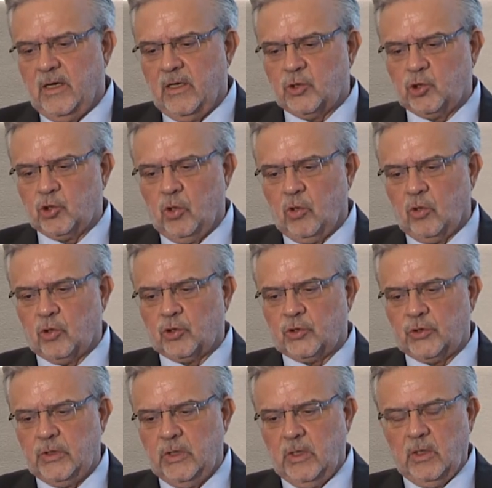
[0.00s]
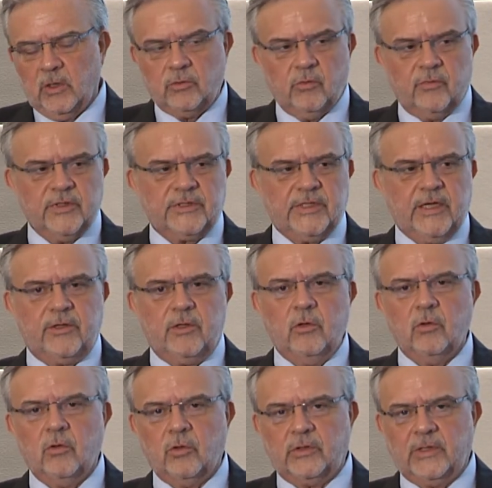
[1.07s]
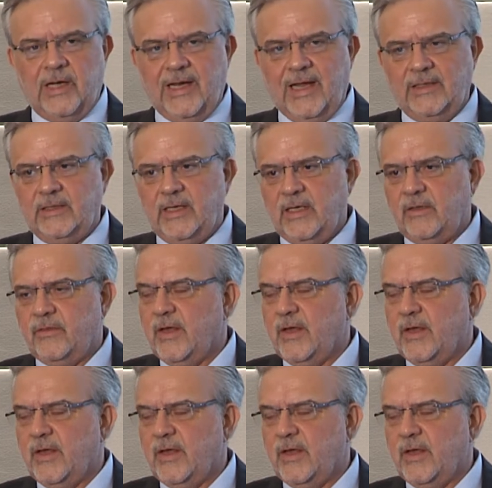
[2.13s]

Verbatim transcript: source to the secured lending